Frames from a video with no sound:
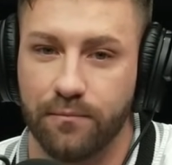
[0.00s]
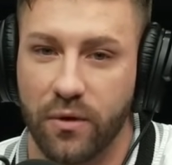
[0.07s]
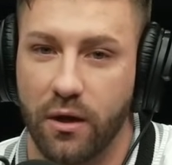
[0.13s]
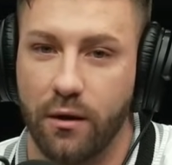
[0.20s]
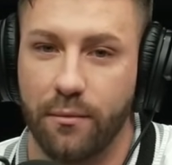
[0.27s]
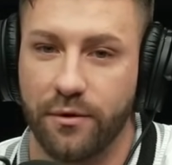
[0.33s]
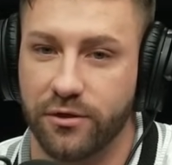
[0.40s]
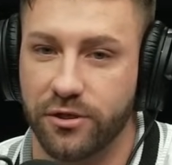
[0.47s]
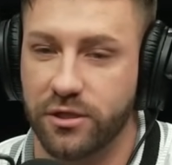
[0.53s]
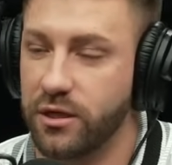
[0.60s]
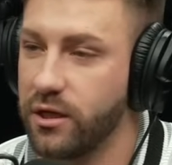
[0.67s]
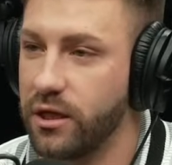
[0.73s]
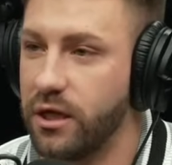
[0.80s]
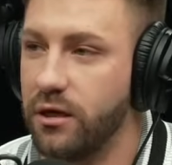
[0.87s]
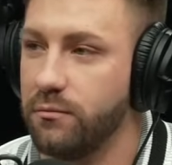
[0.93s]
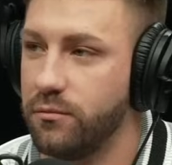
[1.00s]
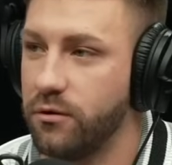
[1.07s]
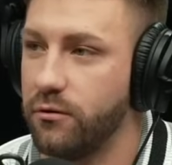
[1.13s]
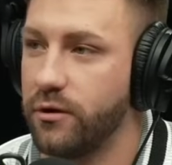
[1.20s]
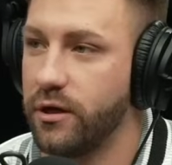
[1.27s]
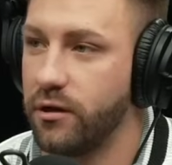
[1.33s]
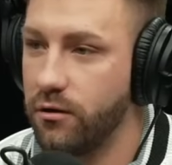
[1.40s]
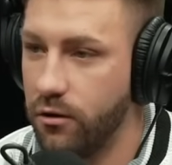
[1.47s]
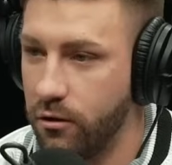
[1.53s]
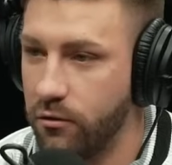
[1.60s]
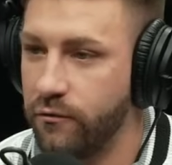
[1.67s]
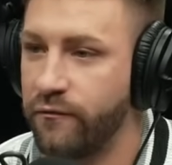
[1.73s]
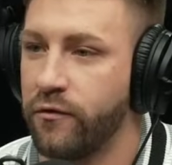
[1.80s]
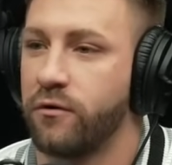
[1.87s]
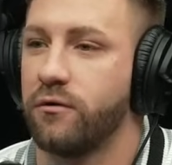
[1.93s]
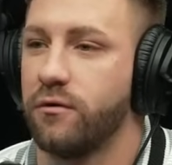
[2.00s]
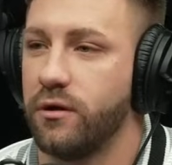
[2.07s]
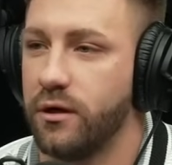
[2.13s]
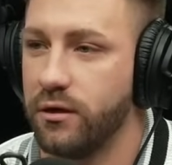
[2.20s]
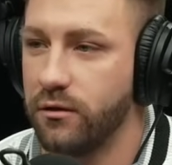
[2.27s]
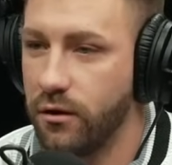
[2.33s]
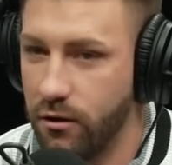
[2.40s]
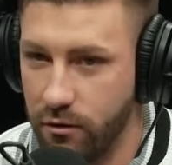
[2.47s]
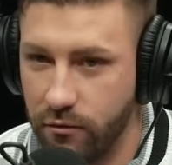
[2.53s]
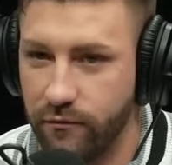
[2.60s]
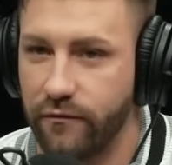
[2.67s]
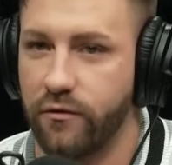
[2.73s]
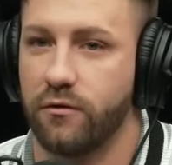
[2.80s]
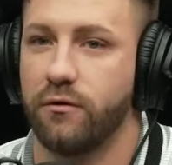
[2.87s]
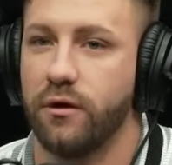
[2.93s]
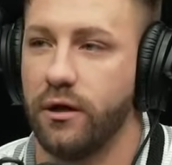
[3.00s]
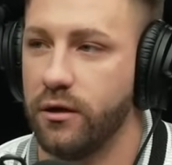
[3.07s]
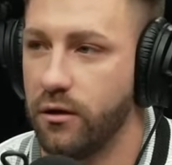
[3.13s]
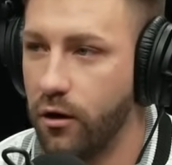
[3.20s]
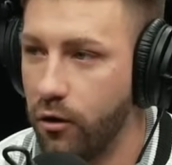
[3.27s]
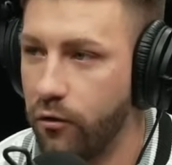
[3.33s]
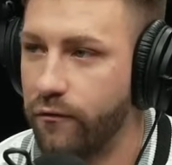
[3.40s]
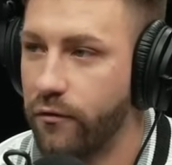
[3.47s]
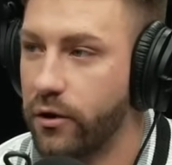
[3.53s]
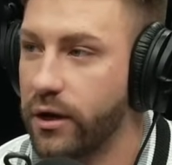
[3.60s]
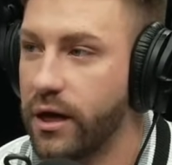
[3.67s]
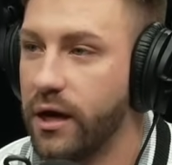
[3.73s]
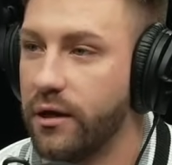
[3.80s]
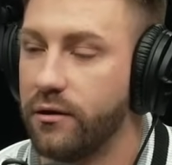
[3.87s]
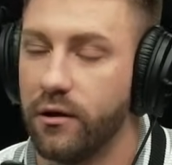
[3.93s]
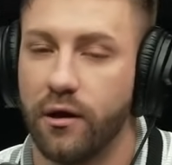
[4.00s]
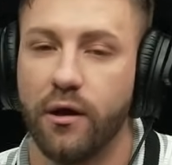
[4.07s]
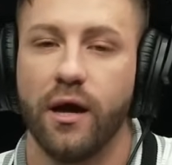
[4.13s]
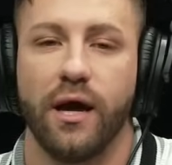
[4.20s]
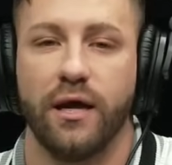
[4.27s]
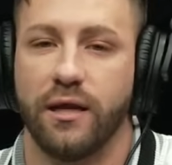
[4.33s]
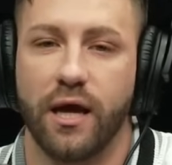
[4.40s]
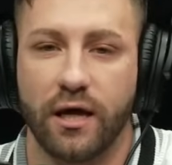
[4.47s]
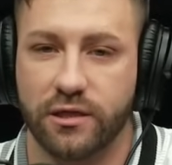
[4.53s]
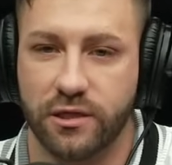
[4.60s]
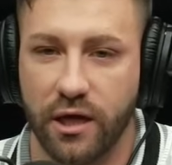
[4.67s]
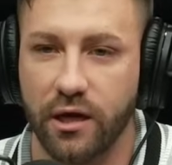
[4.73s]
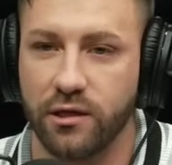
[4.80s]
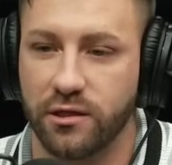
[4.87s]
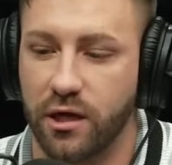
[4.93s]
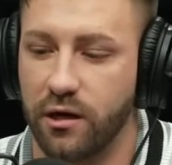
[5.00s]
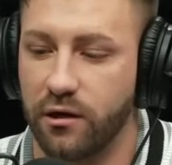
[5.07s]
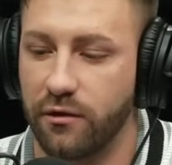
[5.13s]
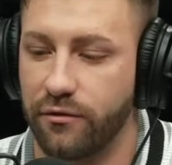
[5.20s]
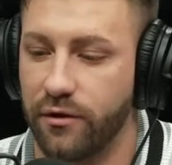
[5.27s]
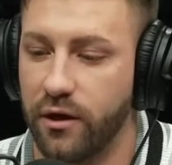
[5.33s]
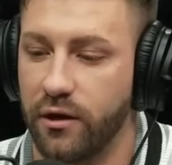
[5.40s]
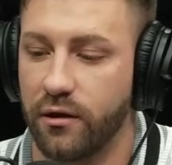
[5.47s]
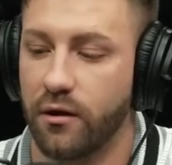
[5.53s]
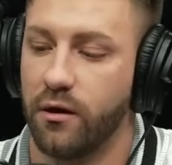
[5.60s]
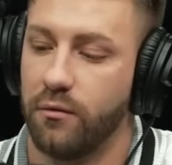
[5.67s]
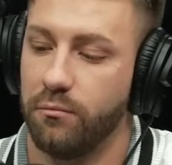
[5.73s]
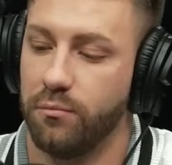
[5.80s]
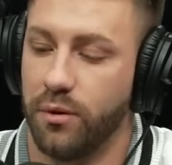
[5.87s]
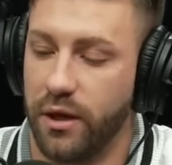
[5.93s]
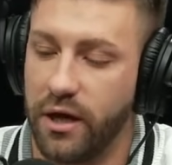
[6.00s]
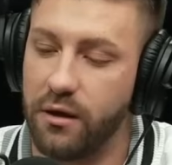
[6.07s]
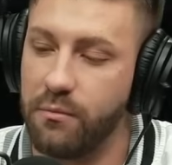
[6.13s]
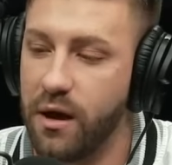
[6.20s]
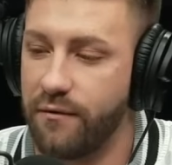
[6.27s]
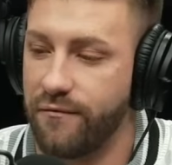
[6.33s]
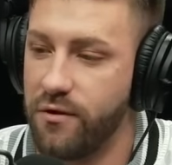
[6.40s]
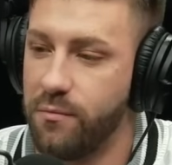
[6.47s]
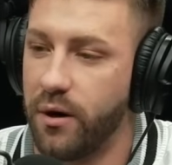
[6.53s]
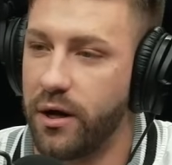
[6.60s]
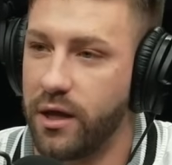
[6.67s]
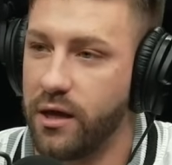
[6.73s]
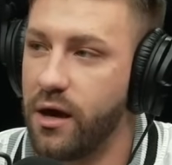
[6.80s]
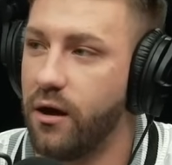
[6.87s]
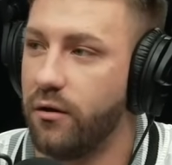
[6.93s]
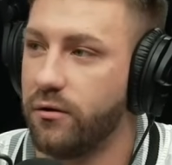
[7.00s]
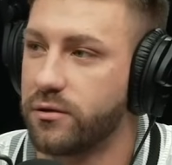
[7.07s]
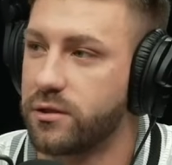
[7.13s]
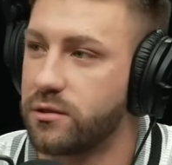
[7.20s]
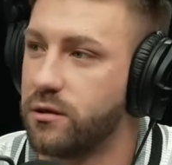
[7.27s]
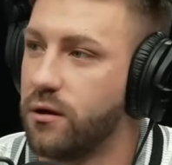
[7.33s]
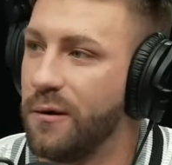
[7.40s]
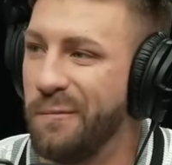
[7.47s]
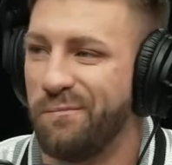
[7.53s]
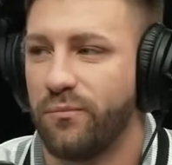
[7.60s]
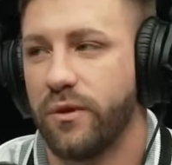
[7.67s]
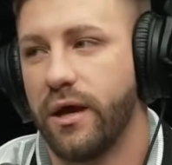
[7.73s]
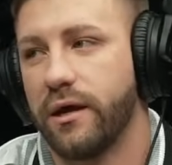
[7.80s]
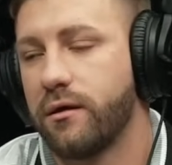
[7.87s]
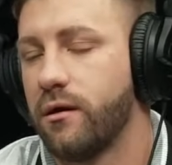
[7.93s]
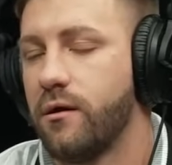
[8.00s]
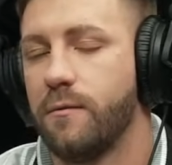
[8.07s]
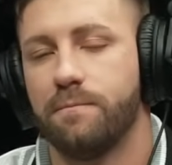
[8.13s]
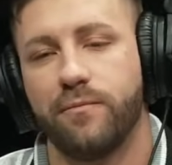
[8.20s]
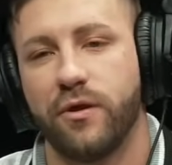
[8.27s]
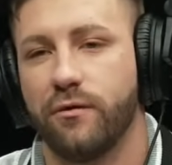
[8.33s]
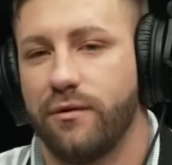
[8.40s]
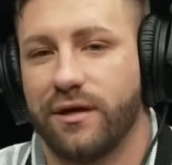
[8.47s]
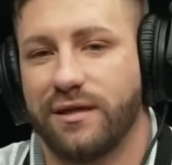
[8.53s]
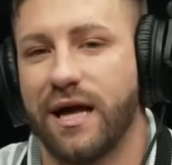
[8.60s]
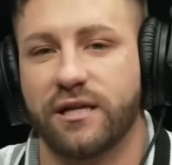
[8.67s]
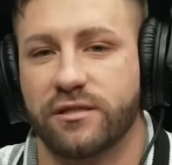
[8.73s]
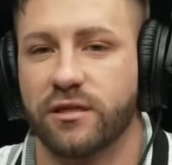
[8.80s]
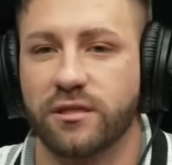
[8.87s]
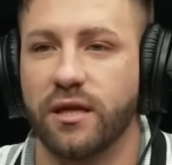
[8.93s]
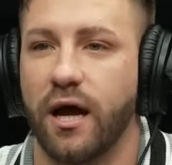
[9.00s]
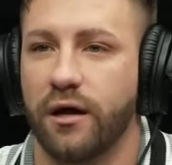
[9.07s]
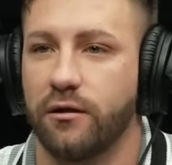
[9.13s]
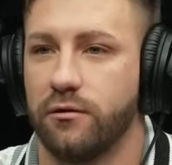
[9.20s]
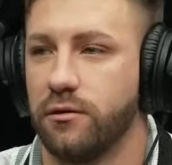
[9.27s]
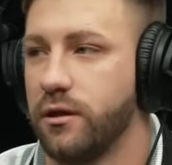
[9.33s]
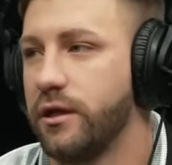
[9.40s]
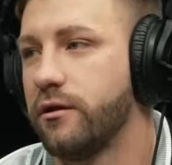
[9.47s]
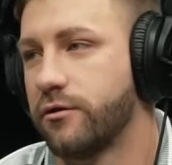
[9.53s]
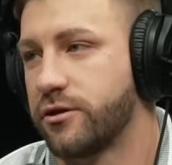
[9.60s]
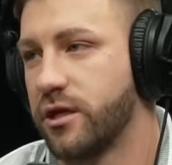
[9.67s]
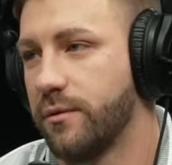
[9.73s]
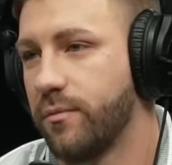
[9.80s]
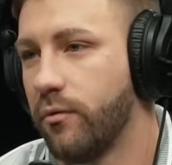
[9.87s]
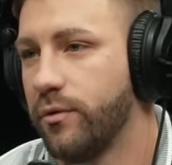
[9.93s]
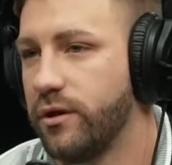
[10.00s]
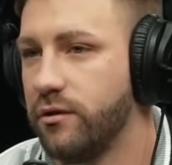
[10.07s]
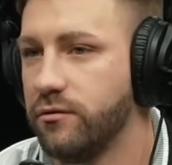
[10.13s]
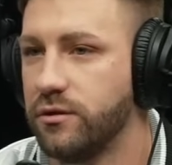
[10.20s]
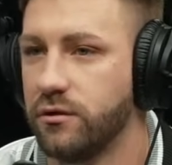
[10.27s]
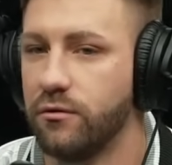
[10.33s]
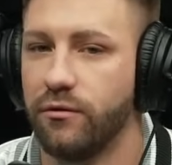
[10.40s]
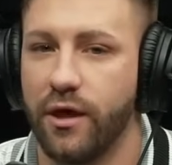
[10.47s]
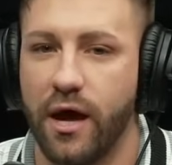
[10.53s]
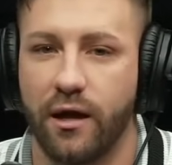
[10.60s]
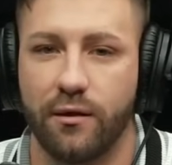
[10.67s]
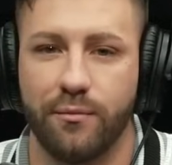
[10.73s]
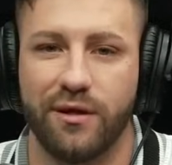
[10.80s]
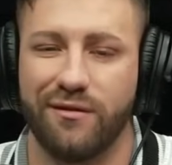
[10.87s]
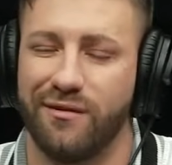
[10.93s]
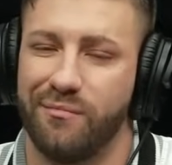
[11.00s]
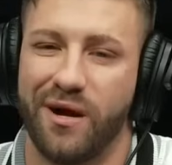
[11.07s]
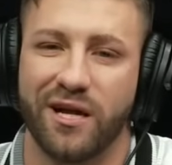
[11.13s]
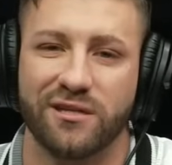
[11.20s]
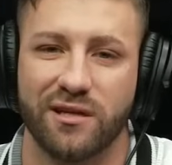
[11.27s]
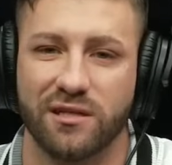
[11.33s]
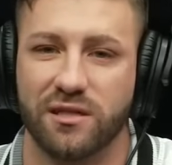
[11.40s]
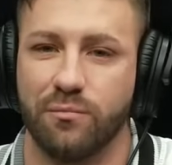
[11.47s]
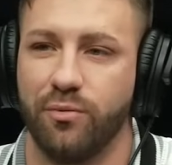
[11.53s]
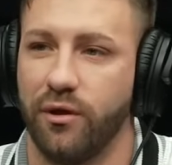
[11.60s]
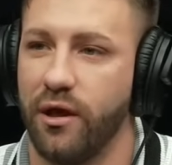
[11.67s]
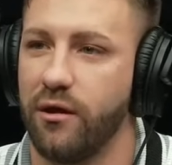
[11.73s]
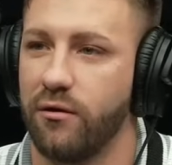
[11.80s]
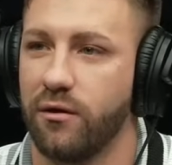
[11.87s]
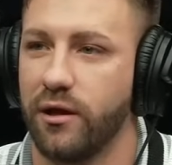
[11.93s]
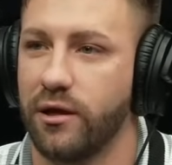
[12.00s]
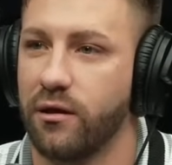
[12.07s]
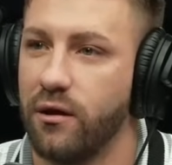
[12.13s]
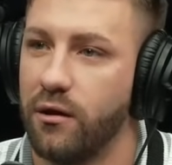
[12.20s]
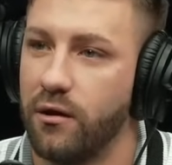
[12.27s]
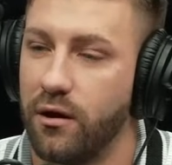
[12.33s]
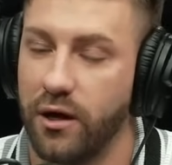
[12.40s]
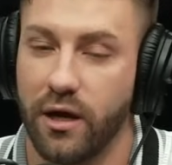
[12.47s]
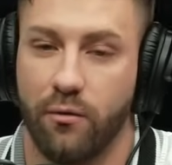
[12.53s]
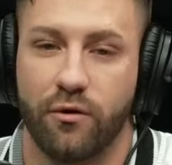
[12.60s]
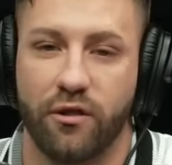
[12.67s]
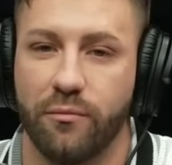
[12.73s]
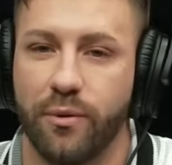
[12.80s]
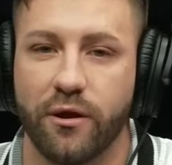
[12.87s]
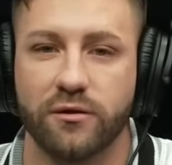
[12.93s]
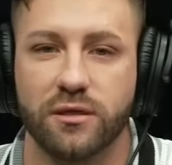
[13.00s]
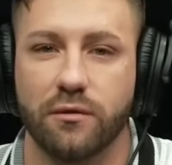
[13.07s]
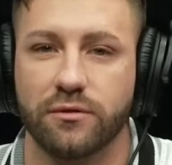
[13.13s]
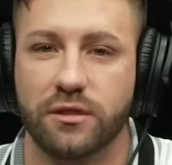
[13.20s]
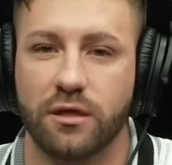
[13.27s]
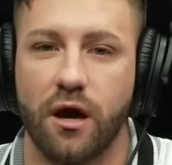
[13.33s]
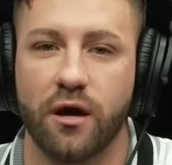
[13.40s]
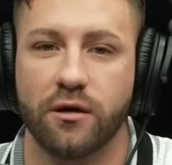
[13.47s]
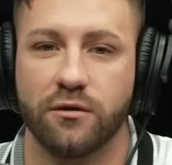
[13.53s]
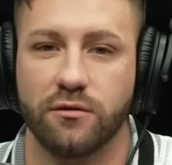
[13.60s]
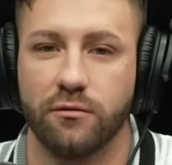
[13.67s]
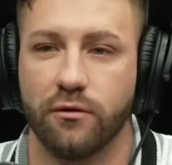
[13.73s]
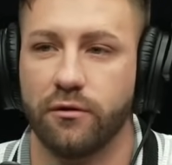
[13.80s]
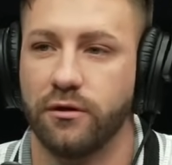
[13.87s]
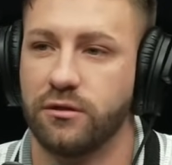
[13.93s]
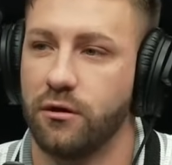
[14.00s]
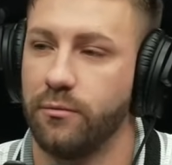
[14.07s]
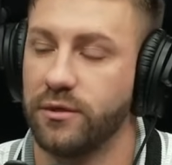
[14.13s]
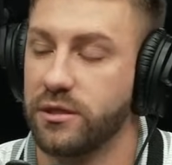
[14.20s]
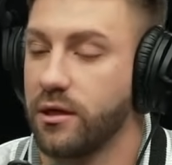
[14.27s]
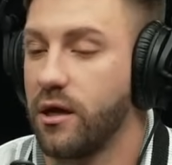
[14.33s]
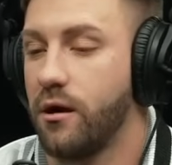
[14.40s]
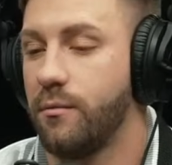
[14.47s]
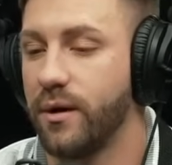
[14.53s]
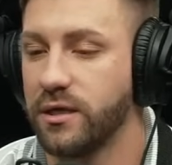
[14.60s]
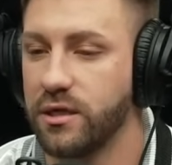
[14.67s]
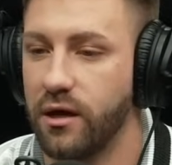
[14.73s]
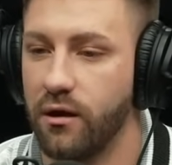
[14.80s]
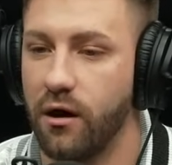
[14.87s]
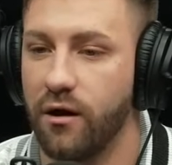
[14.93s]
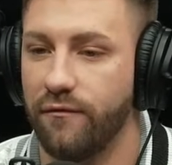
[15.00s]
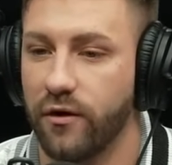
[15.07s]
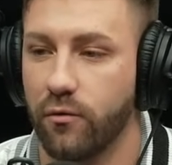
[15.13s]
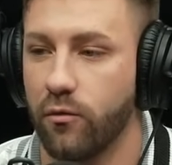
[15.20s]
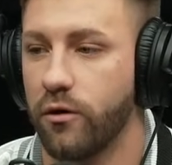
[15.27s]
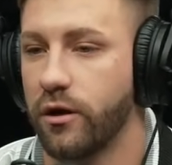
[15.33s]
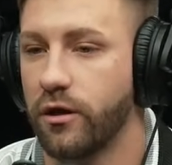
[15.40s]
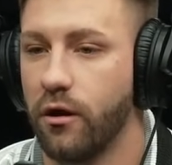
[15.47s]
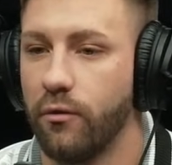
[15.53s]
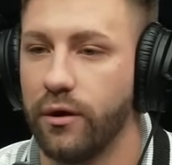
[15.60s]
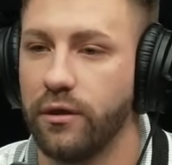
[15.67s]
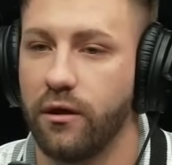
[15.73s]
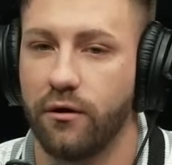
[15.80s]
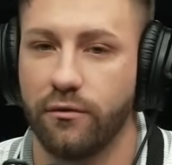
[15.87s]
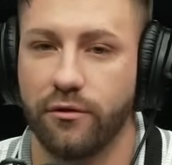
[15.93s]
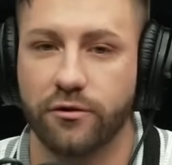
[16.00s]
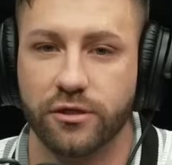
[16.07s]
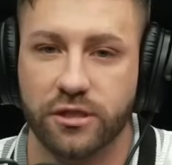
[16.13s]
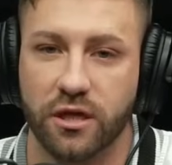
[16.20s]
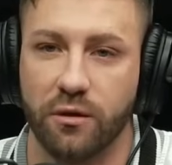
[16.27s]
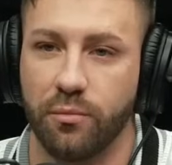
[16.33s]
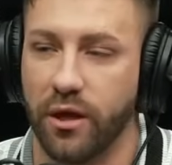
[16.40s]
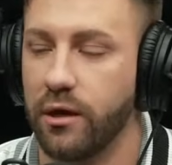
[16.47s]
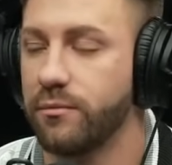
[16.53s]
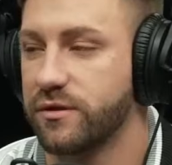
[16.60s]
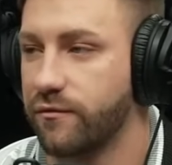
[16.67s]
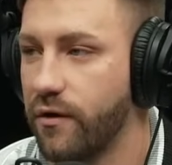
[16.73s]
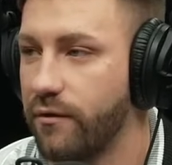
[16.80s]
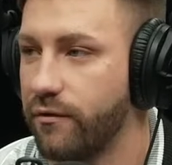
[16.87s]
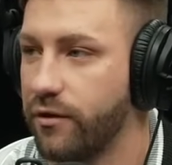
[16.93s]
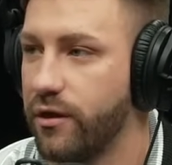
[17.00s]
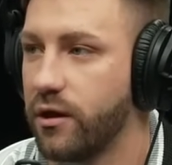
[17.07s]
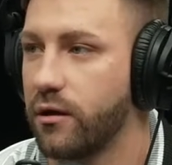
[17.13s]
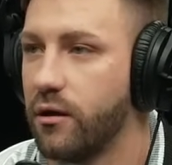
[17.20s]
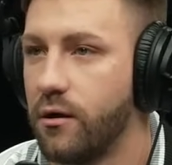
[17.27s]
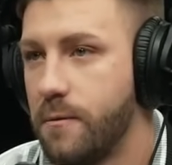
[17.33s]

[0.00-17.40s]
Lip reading: I'm just going to keep doing it over and over and over again and not change anything, blame everybody else. Mm-hmm. Like that's just not good leadership. And when you do that, I mean, imagine as a player, like, again, one of the players I was talking to literally told me, he's like, yeah, on my day off, like, we're going to go in there and they're just going to blame us for everything.